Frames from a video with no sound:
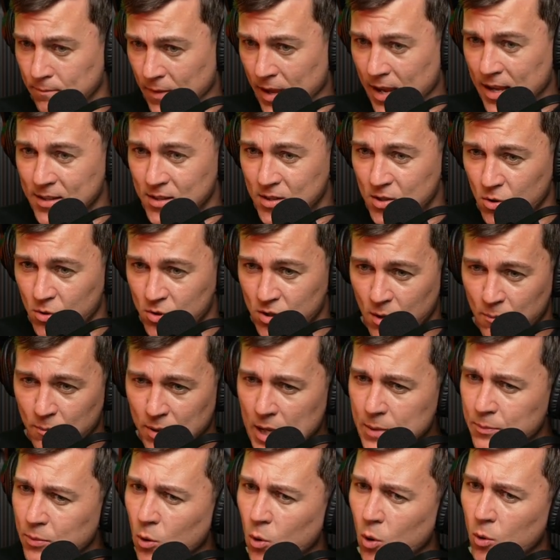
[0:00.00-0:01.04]
and so some
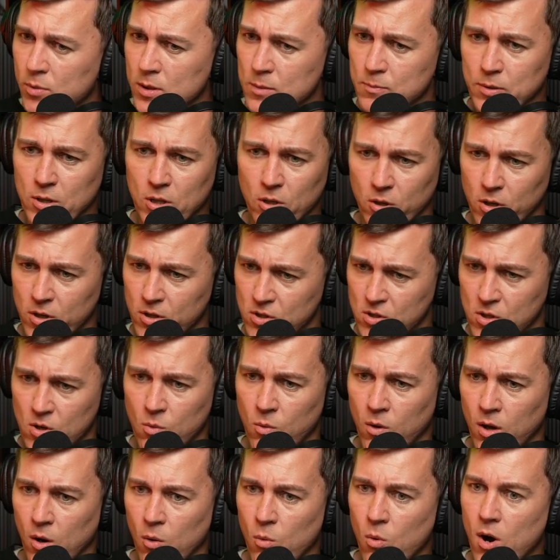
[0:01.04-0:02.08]
people will be purists who
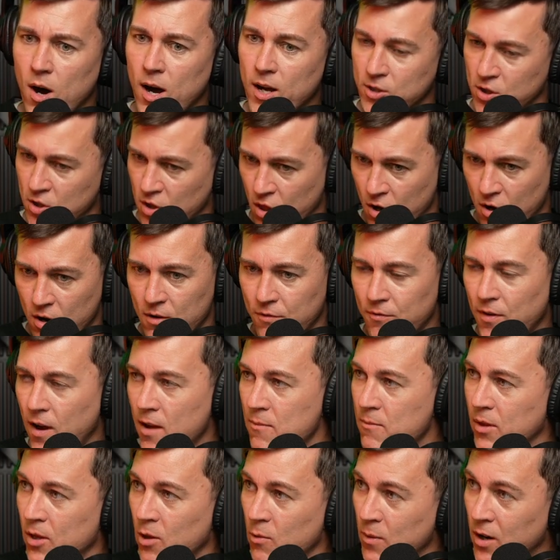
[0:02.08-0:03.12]
want to watch 35
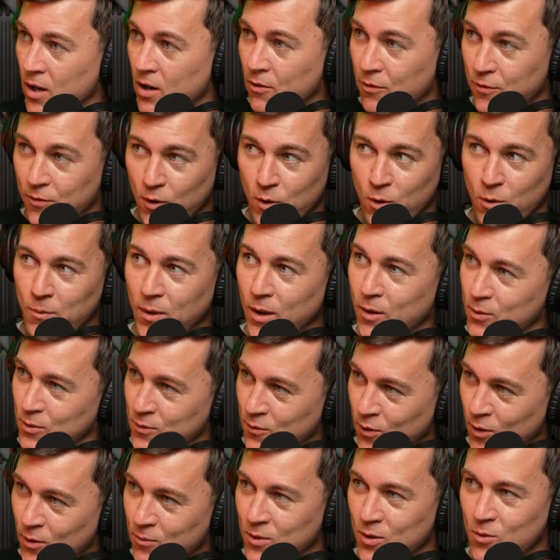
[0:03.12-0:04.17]
millimeter film that was
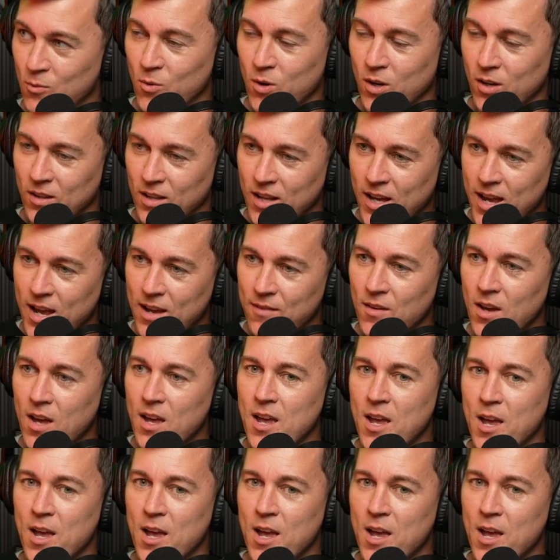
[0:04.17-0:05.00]
filmed in real life right.